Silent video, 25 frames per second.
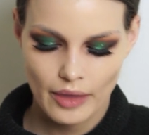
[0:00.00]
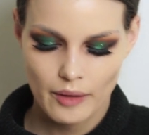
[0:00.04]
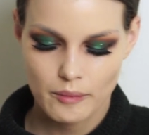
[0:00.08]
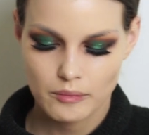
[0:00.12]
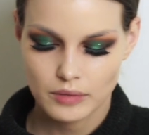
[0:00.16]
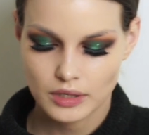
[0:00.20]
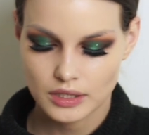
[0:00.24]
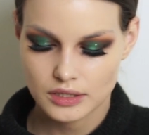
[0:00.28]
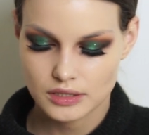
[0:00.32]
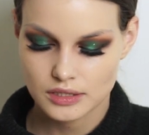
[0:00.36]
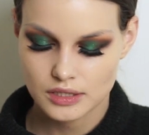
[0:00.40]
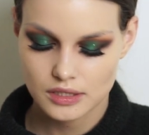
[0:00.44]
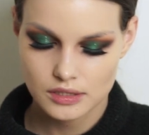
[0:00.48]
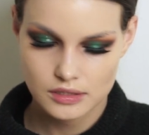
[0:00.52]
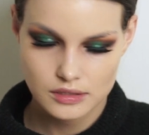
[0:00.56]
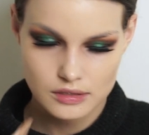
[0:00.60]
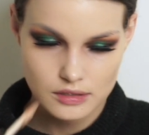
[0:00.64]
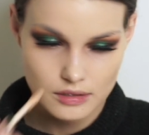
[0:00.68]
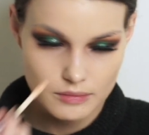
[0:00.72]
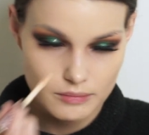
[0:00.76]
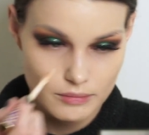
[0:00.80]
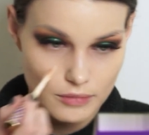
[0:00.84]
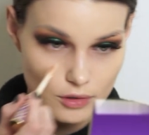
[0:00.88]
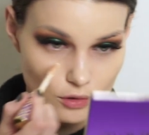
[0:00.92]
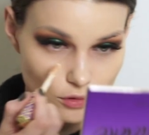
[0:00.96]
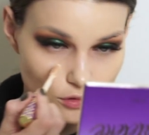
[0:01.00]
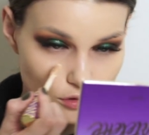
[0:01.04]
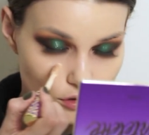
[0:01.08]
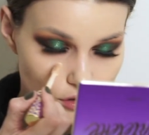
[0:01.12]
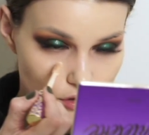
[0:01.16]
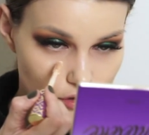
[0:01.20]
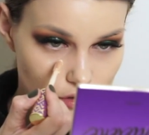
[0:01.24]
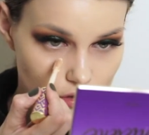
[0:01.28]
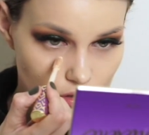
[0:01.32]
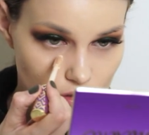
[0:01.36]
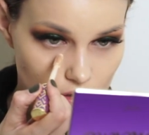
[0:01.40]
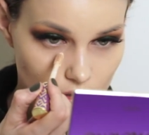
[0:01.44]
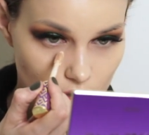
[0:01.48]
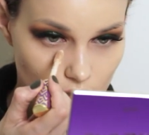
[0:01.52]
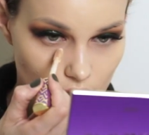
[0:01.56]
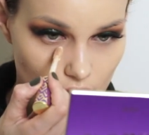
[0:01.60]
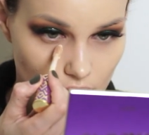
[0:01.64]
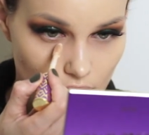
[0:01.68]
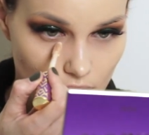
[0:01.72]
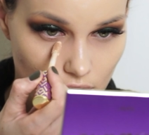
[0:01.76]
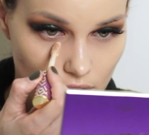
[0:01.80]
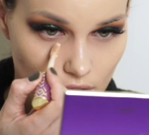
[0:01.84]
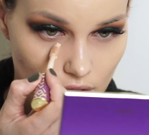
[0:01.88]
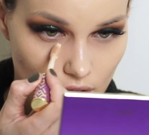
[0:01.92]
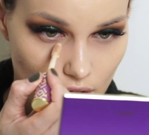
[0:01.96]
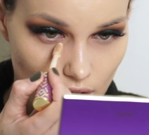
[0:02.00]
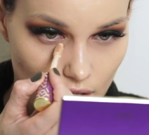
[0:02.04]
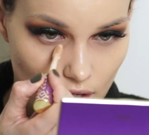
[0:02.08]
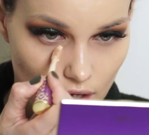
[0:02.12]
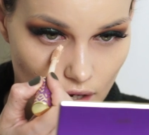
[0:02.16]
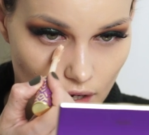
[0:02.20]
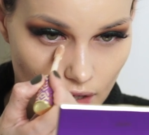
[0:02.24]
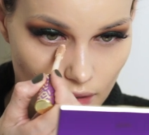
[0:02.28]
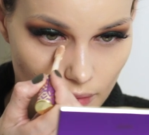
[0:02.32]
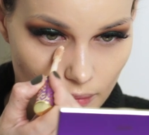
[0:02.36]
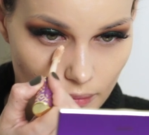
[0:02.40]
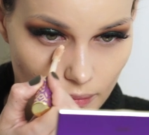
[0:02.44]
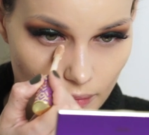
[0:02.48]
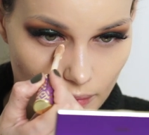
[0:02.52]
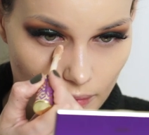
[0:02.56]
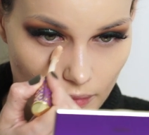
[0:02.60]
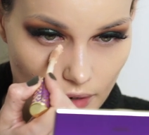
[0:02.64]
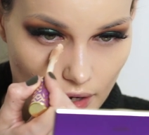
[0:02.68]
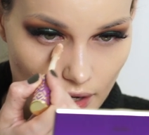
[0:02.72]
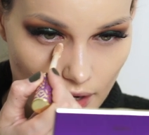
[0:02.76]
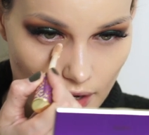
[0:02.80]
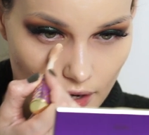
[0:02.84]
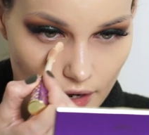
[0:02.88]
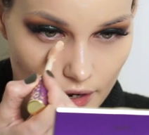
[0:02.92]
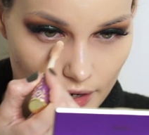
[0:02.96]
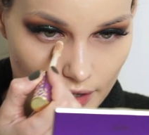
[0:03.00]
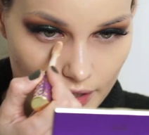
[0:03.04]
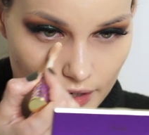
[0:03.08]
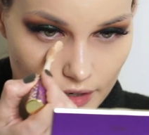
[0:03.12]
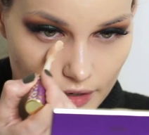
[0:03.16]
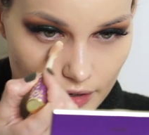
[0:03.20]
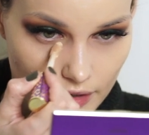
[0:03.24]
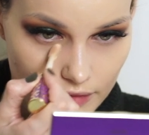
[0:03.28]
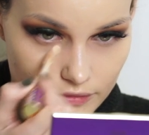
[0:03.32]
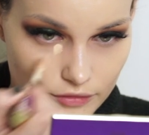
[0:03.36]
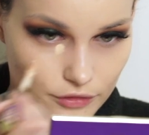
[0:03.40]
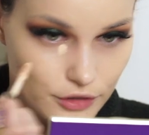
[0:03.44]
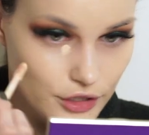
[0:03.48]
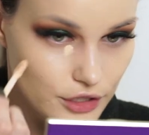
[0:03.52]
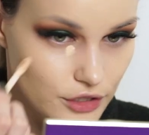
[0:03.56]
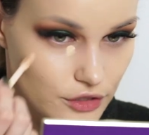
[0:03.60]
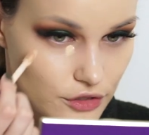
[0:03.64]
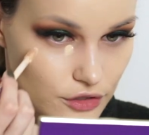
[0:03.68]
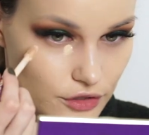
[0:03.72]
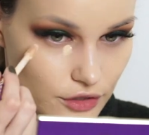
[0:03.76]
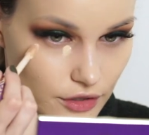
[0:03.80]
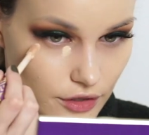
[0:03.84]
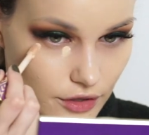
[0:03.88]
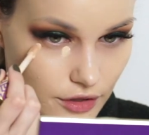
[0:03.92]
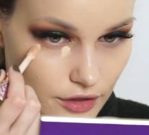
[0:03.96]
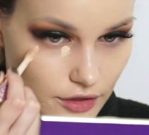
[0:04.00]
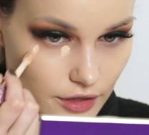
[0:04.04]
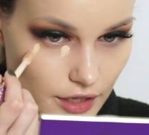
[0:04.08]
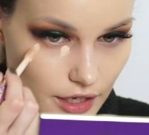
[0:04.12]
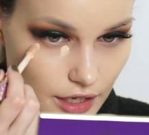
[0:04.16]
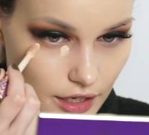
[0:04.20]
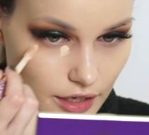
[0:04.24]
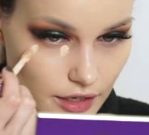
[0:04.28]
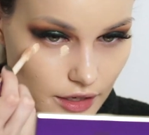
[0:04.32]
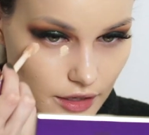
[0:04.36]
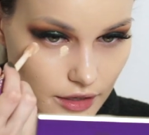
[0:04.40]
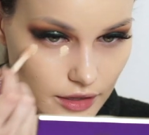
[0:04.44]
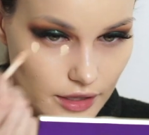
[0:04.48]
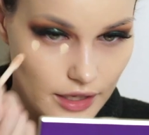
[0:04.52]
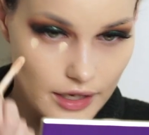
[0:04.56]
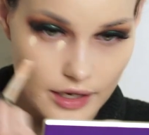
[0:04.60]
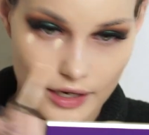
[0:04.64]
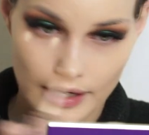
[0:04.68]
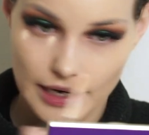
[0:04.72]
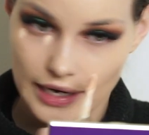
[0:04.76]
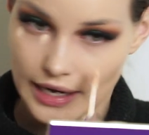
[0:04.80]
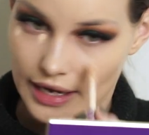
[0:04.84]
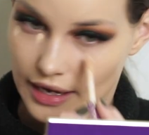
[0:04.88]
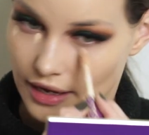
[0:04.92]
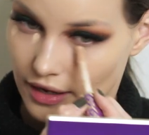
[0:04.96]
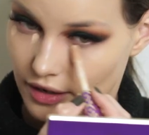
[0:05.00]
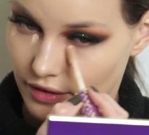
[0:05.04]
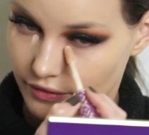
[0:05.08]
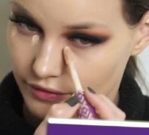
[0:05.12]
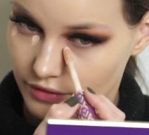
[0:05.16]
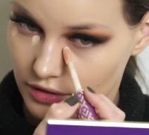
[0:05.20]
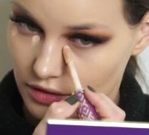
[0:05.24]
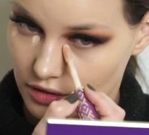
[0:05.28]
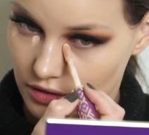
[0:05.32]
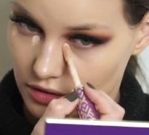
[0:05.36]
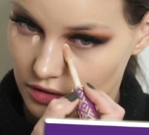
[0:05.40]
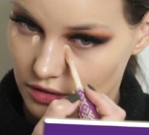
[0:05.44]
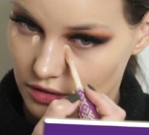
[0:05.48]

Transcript: because this is the most high coverage thing that I have.